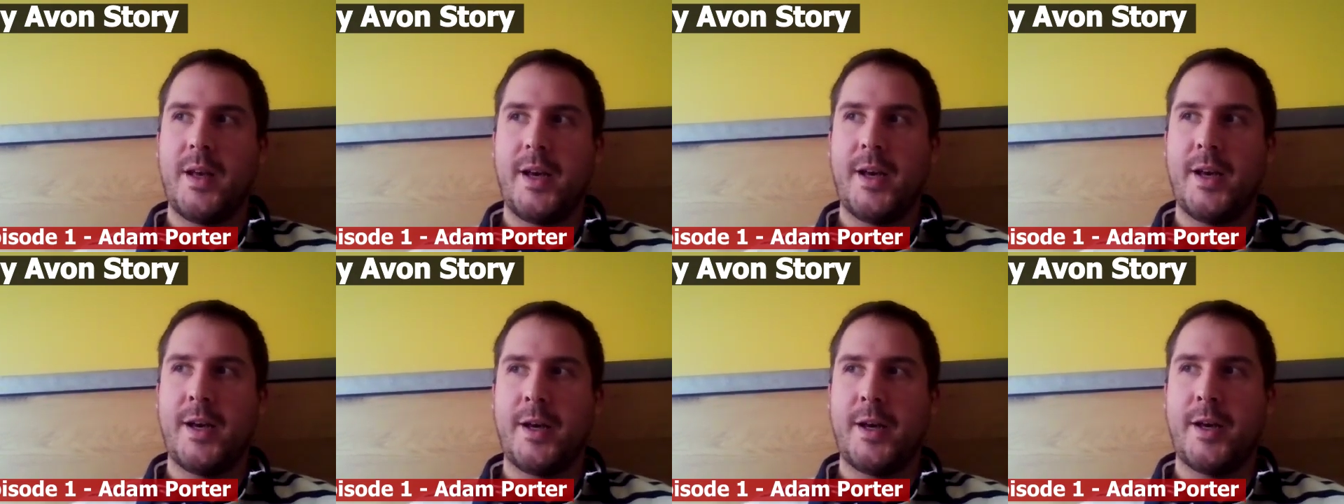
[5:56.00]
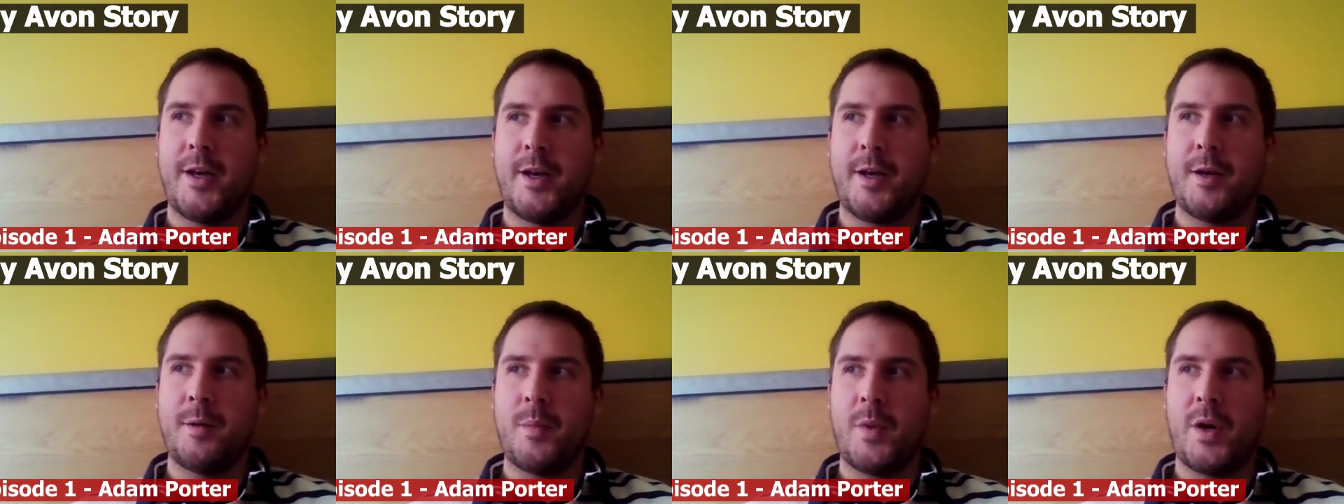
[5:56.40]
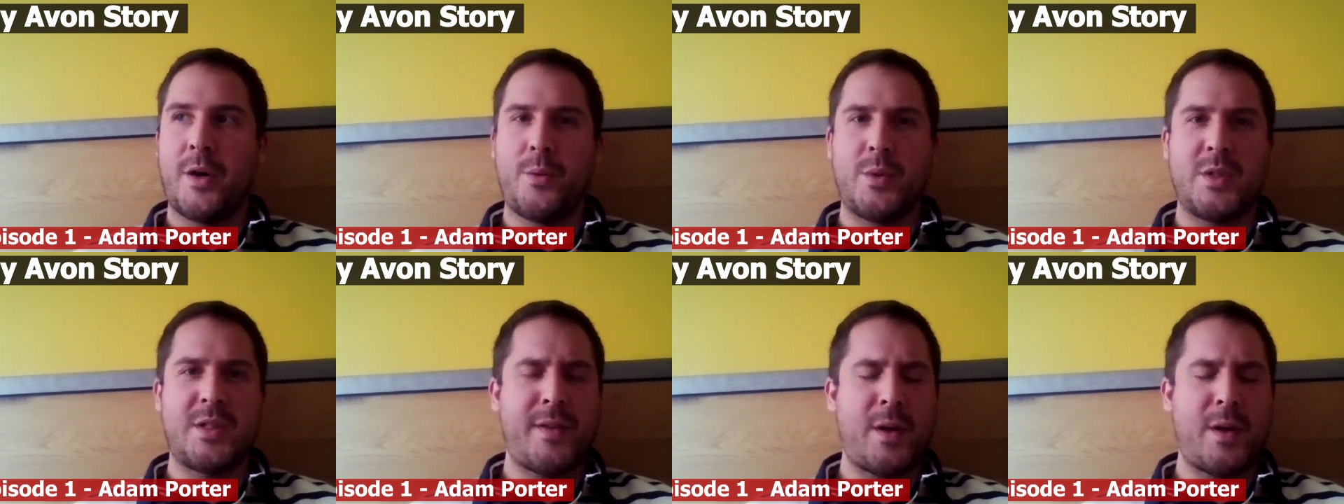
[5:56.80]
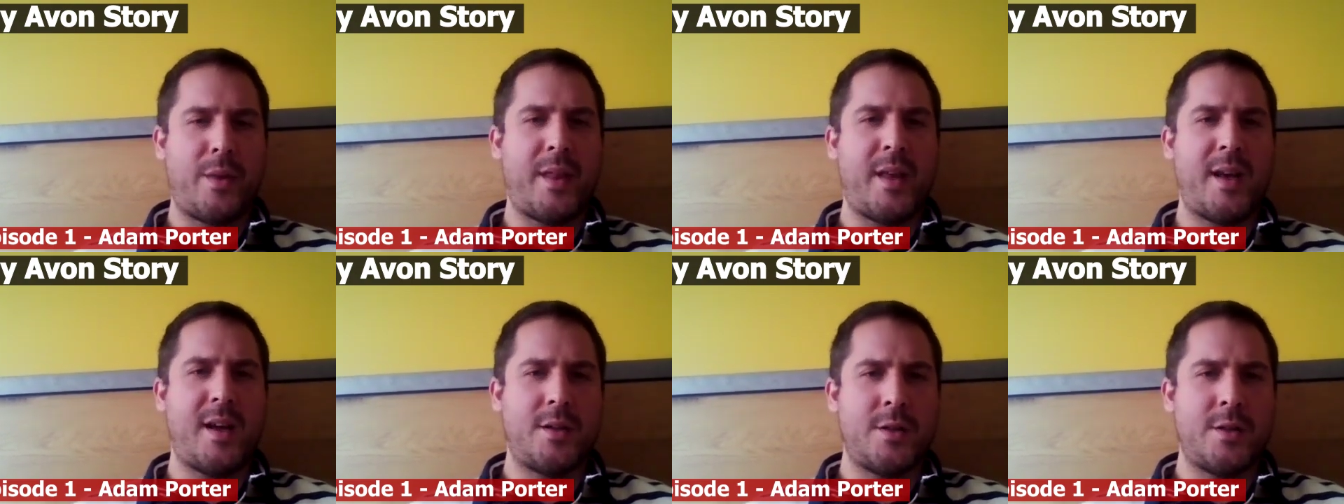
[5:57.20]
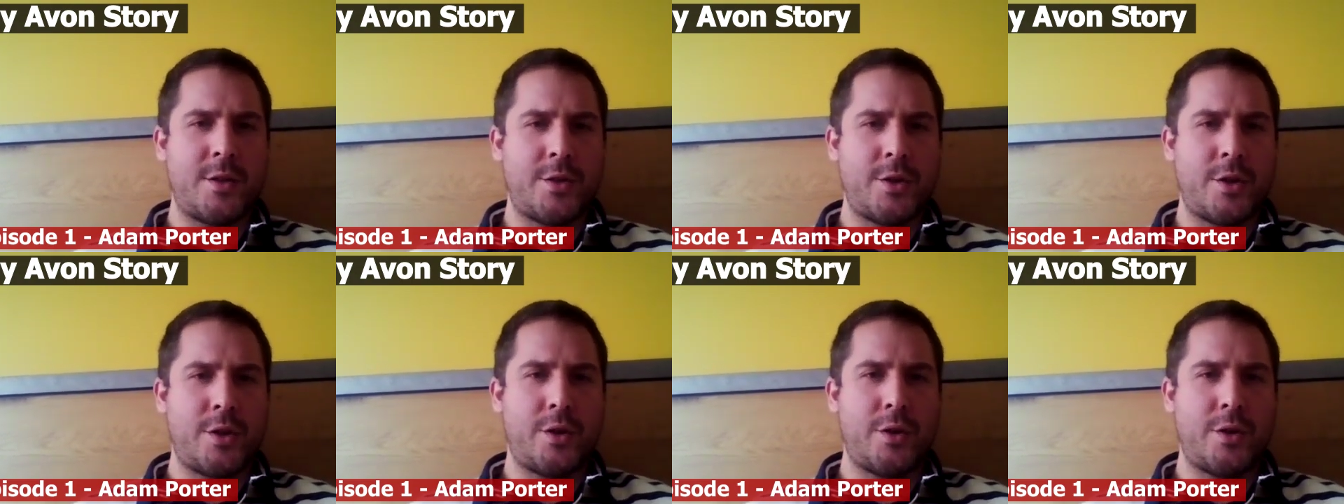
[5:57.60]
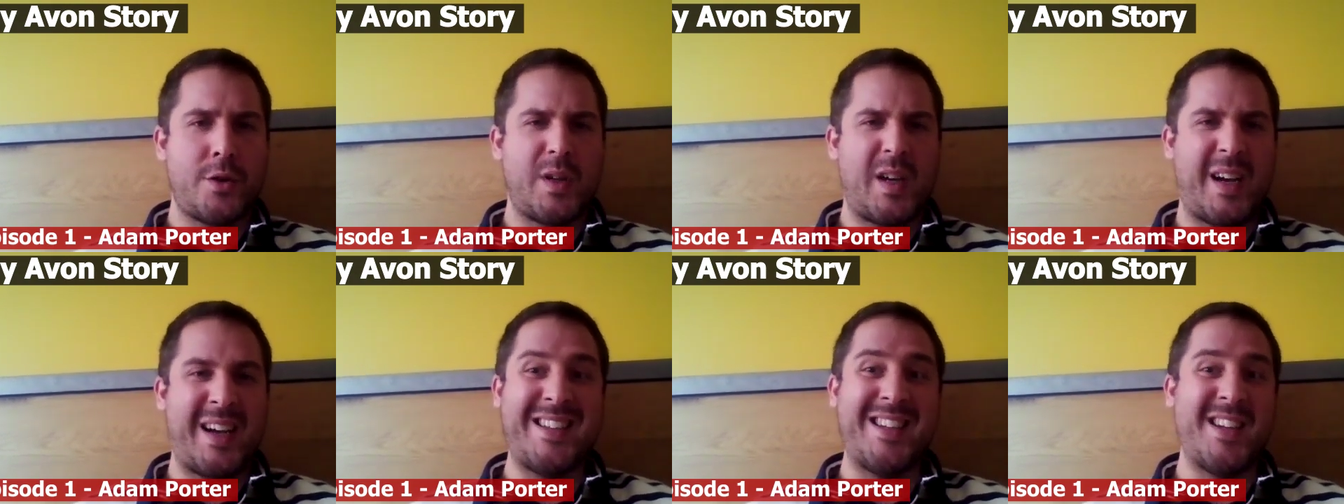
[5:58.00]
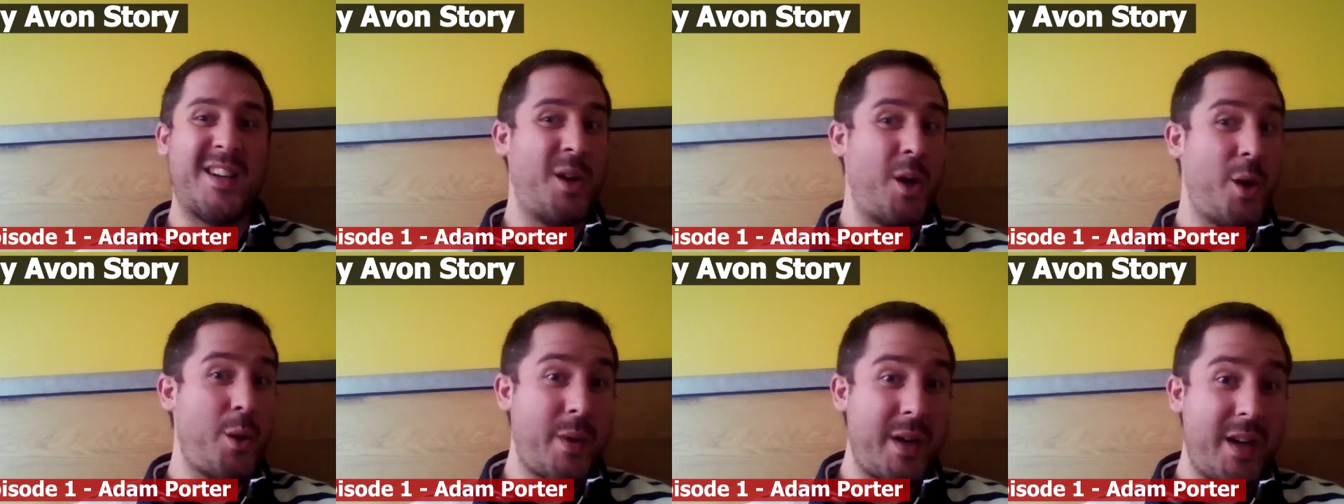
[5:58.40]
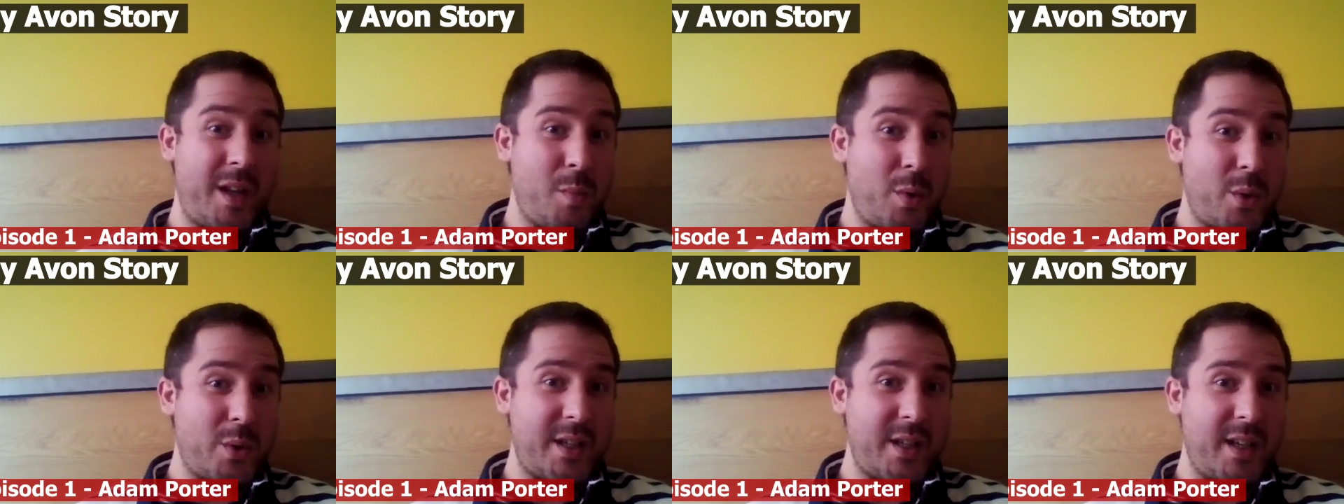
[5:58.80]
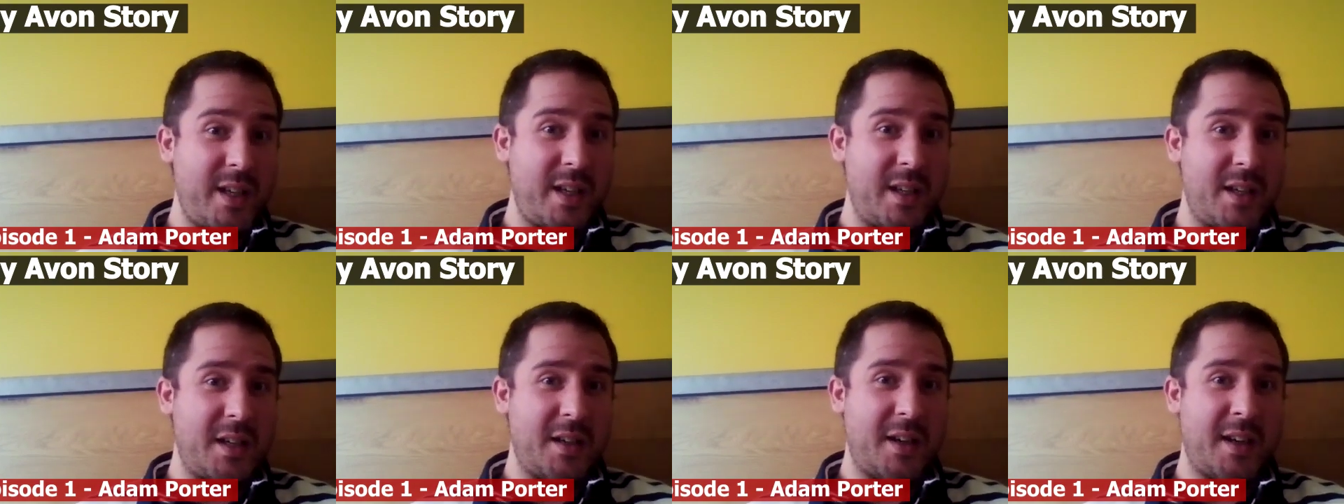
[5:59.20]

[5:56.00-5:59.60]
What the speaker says: I always felt the underdog. I didn't know anybody.